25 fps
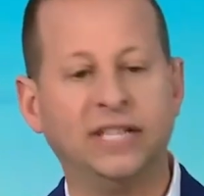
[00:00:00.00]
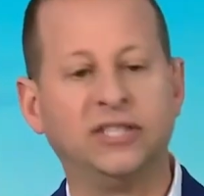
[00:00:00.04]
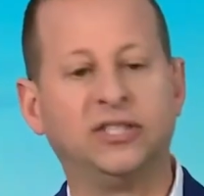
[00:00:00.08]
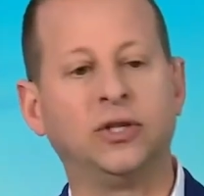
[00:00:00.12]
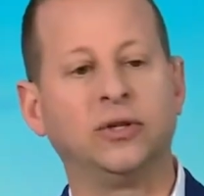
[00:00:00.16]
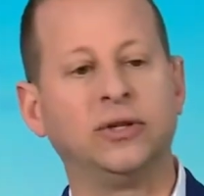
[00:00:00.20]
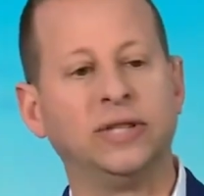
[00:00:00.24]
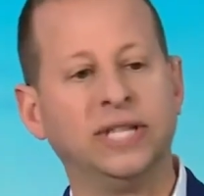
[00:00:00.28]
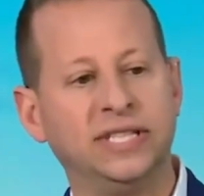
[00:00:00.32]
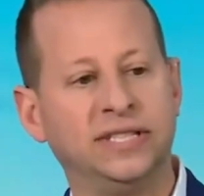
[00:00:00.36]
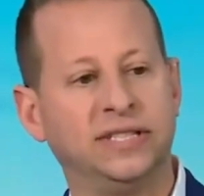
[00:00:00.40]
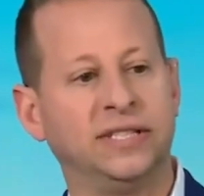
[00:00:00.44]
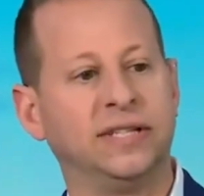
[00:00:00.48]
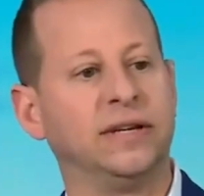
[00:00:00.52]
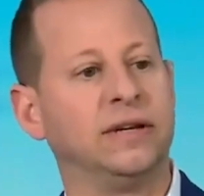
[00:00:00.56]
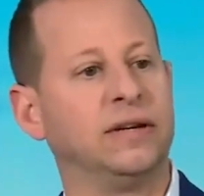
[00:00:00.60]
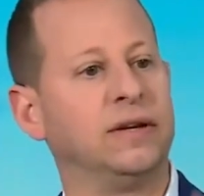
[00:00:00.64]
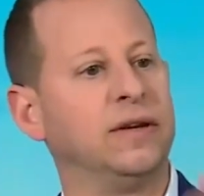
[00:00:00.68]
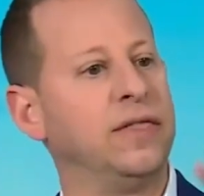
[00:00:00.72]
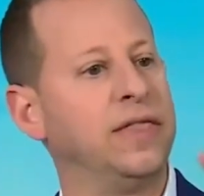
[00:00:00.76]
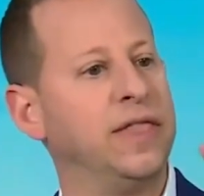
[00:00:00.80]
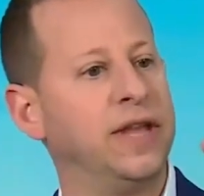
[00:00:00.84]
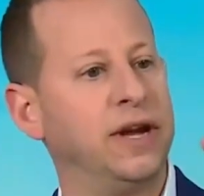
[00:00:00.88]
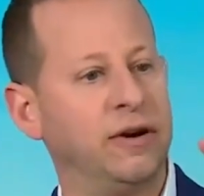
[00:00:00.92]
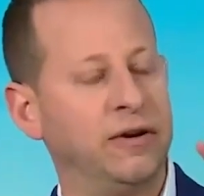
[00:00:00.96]
And so, listen,
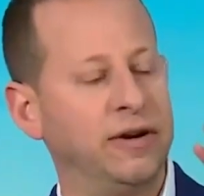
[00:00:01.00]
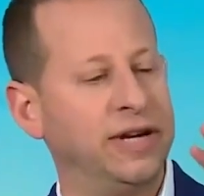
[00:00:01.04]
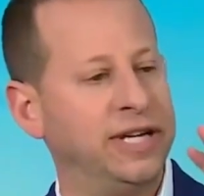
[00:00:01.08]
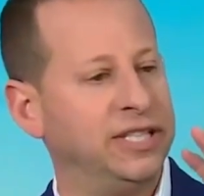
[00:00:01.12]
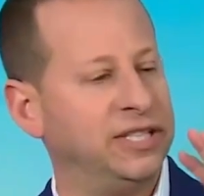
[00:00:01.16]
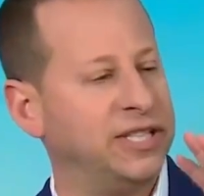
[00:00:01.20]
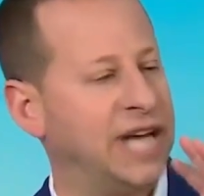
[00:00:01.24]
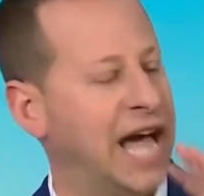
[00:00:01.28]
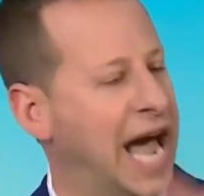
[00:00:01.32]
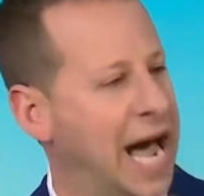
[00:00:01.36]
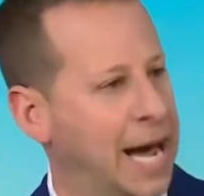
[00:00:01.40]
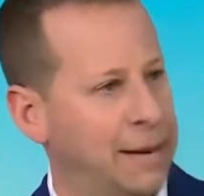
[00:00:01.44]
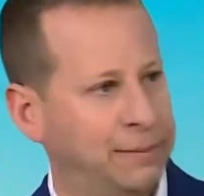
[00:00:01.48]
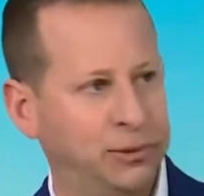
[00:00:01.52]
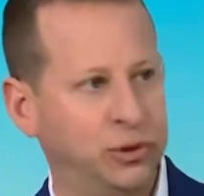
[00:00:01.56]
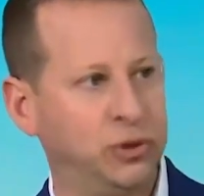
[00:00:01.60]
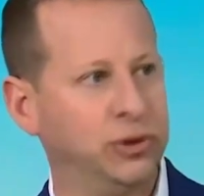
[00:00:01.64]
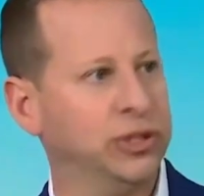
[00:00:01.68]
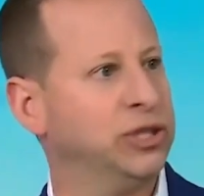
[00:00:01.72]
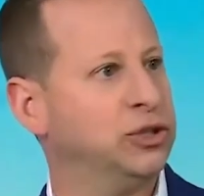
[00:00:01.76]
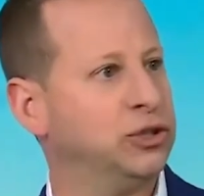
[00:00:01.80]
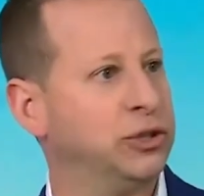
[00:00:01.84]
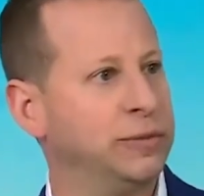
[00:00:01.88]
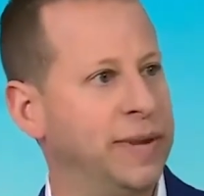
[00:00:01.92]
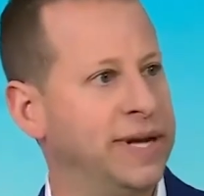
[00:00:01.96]
there is
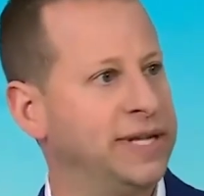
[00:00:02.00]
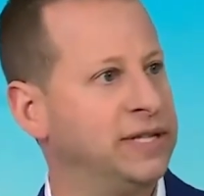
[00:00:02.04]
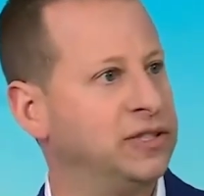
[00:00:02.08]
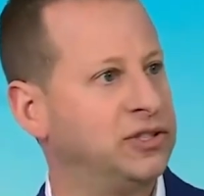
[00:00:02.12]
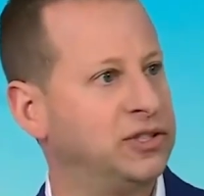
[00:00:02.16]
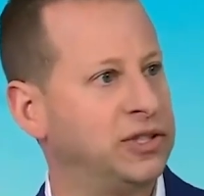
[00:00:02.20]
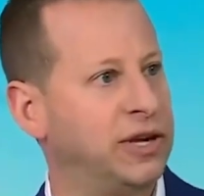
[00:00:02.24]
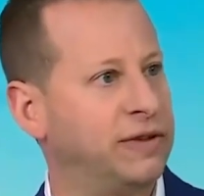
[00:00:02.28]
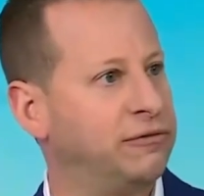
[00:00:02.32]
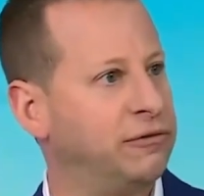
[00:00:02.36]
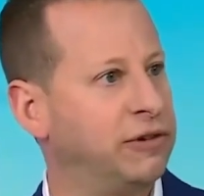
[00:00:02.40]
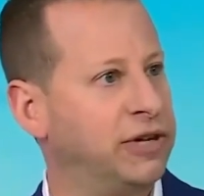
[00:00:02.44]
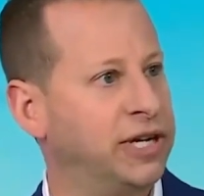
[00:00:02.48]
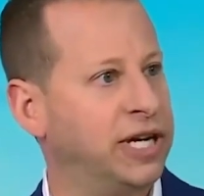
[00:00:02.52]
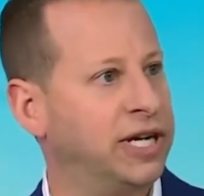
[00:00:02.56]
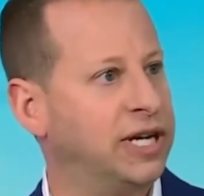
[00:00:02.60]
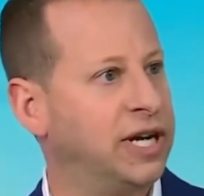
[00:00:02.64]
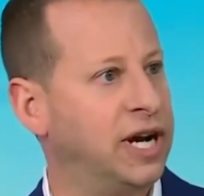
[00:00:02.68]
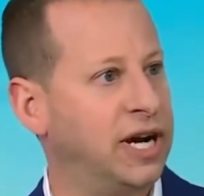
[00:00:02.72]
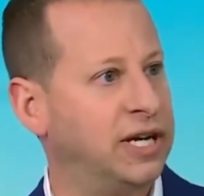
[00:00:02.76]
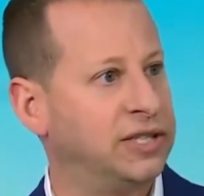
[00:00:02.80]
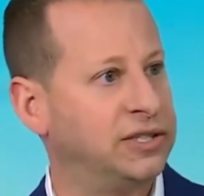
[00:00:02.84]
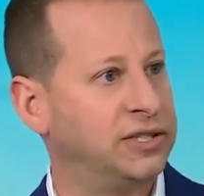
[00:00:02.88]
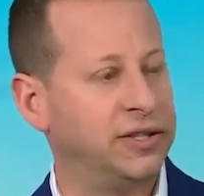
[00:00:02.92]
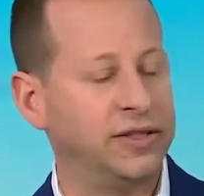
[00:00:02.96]
absolutely tremendous suffering in
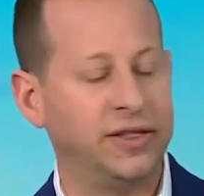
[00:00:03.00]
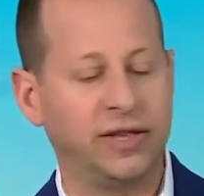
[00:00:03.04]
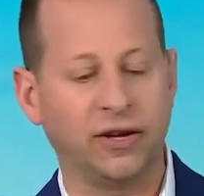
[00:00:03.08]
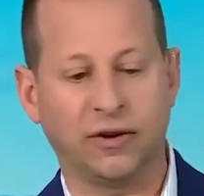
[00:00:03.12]
Gaza.